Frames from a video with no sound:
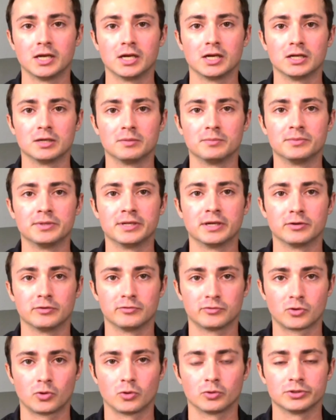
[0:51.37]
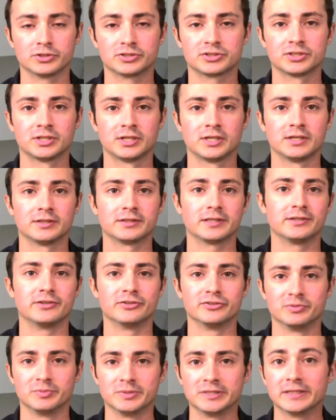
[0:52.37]
Now, of course, that
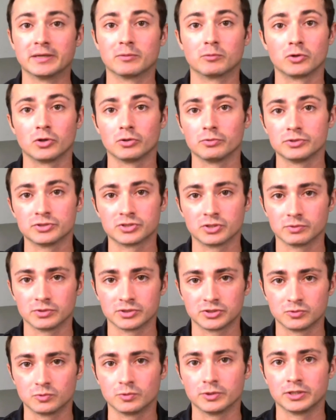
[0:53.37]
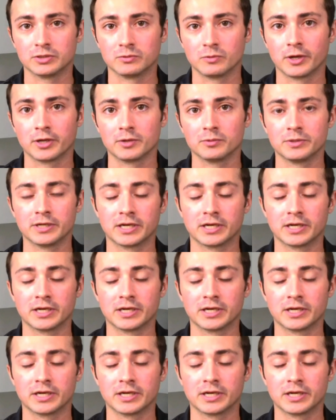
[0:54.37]
doesn't mean that we're always going to win, right?